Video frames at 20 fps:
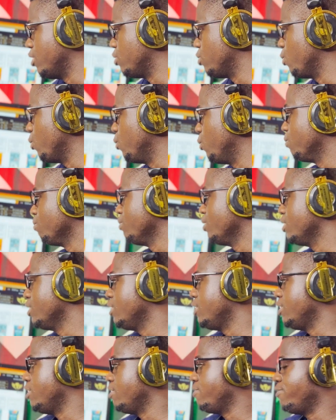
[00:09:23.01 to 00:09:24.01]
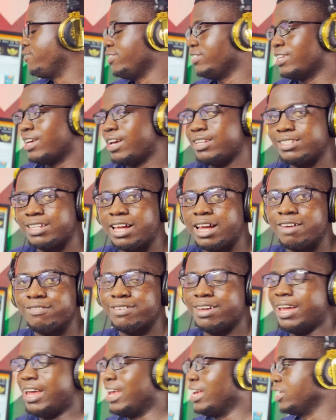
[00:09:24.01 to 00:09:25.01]
So if readers have
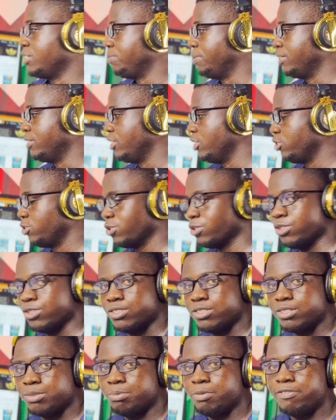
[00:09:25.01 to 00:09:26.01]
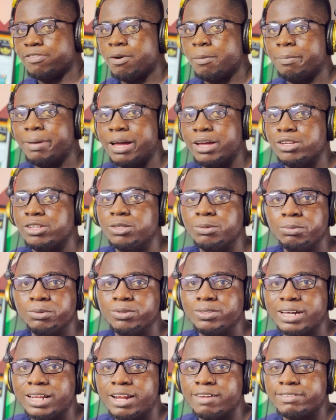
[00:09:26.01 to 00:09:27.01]
high expectations before buying your
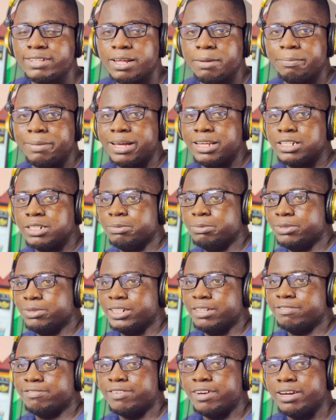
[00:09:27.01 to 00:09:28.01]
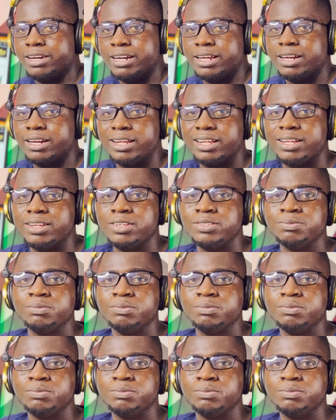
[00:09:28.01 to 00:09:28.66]
book, and after buying the book, they find out that